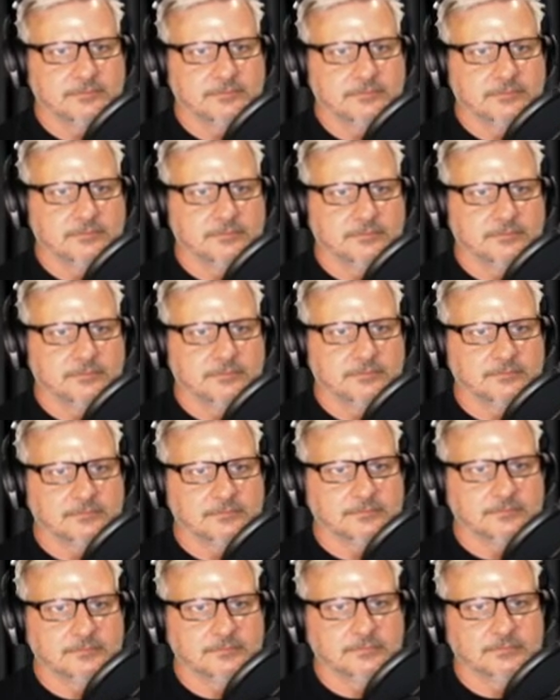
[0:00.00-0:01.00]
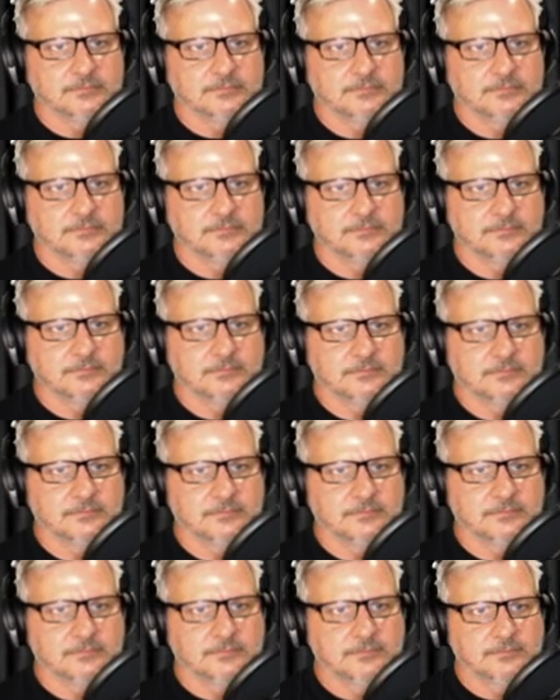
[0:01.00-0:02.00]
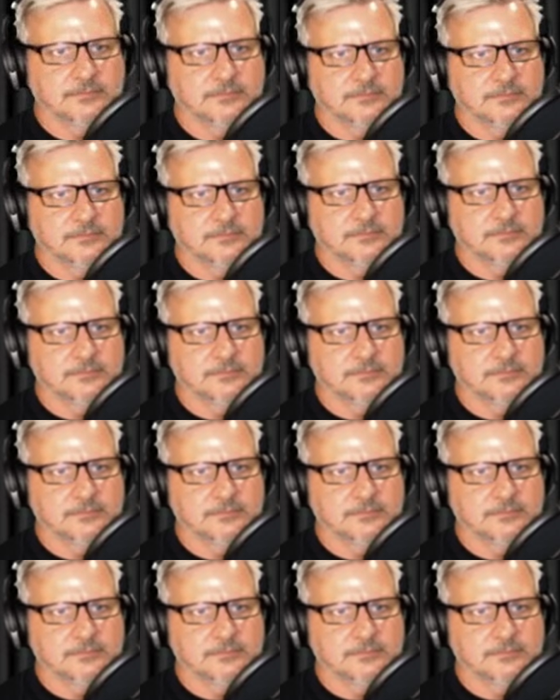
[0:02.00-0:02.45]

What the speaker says: This person isn't speaking.